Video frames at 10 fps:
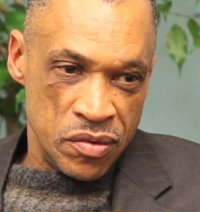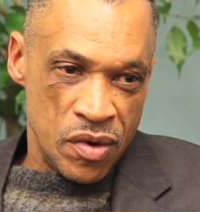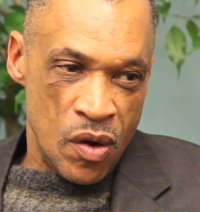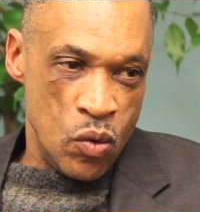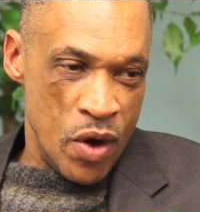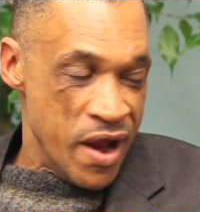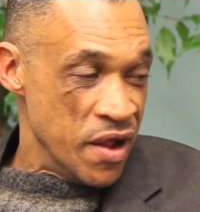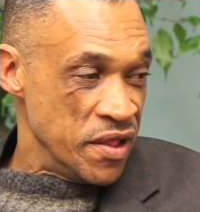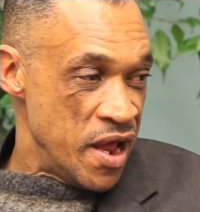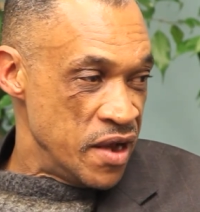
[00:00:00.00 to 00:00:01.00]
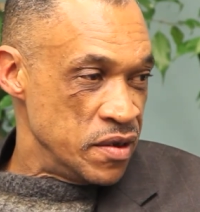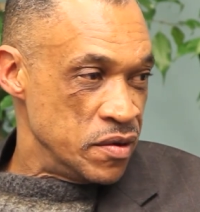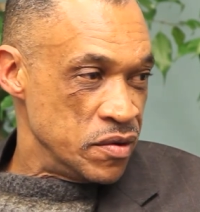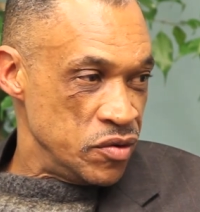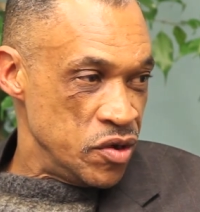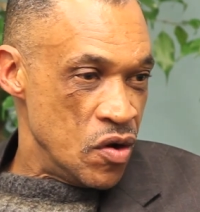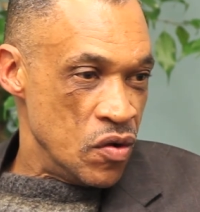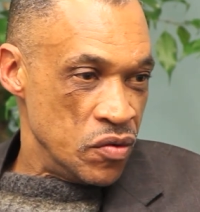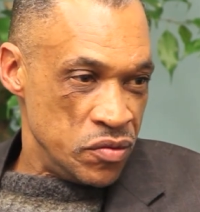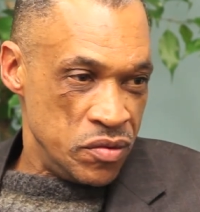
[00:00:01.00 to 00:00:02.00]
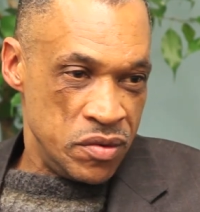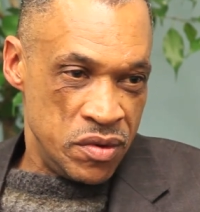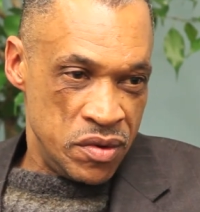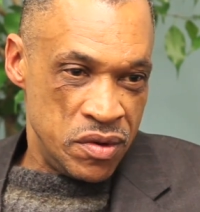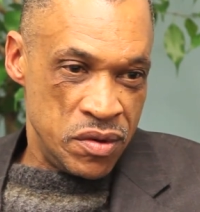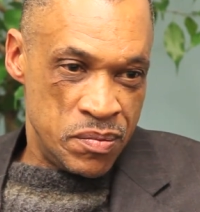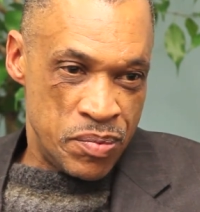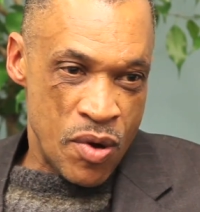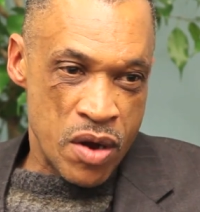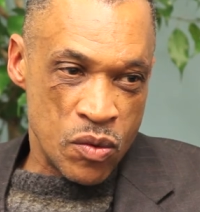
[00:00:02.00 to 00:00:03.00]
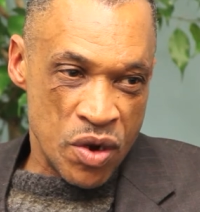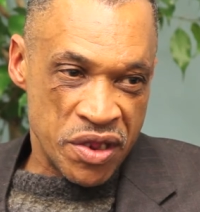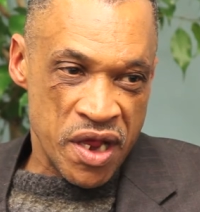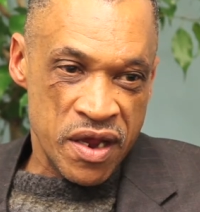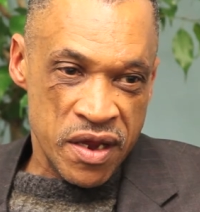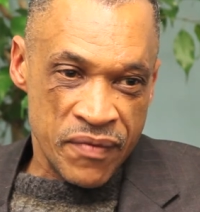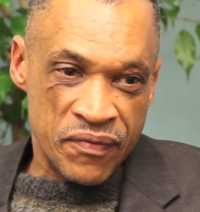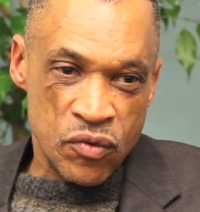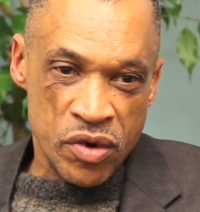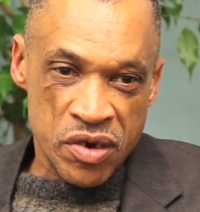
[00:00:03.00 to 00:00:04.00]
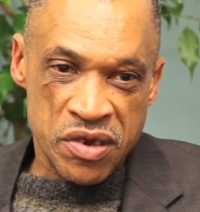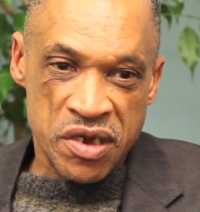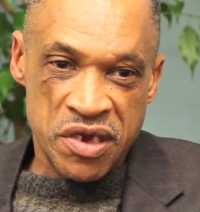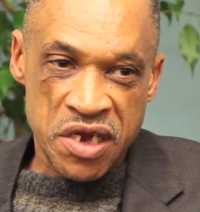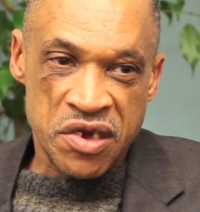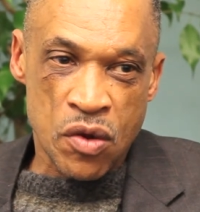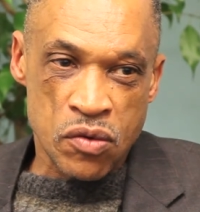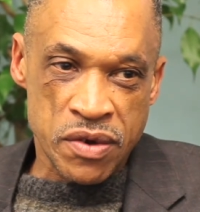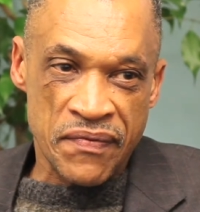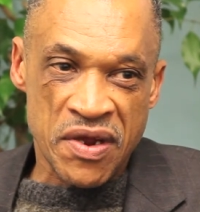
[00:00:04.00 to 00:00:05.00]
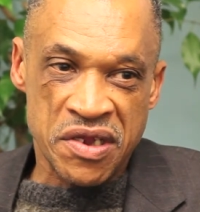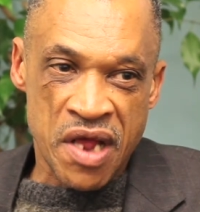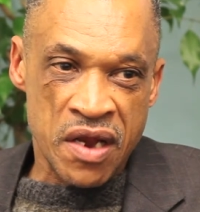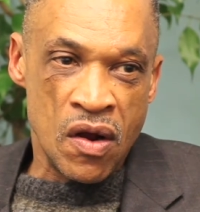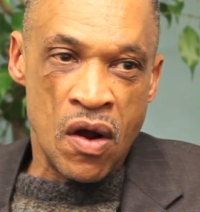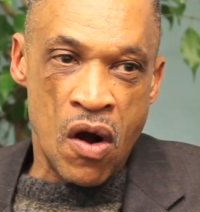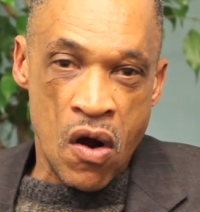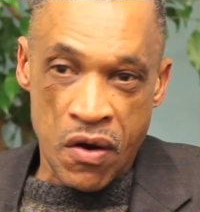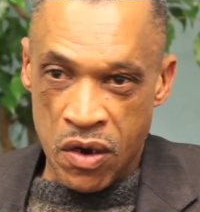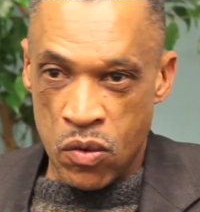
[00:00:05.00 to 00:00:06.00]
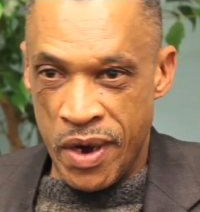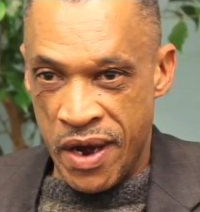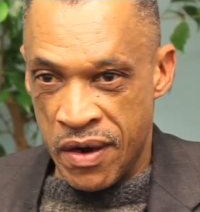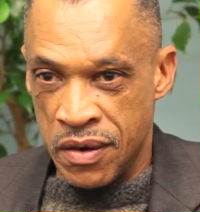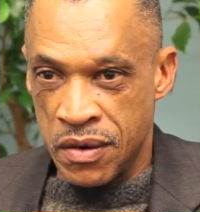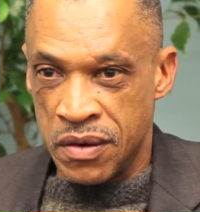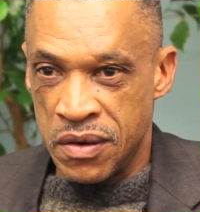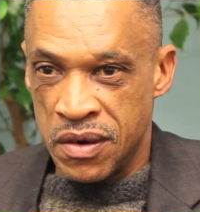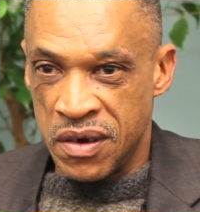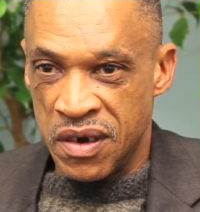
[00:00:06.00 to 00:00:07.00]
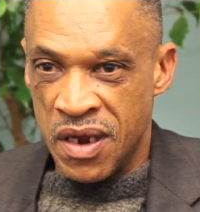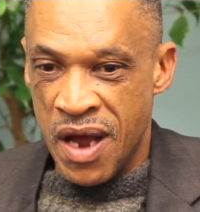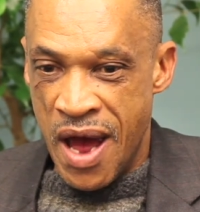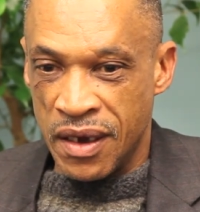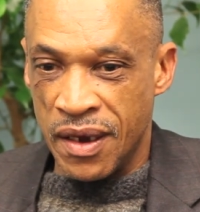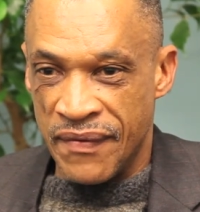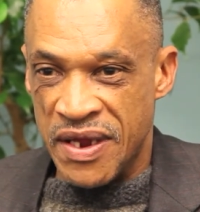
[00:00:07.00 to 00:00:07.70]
aware that, you know, part of what they're here for is to teach those of us that aren't aware how to love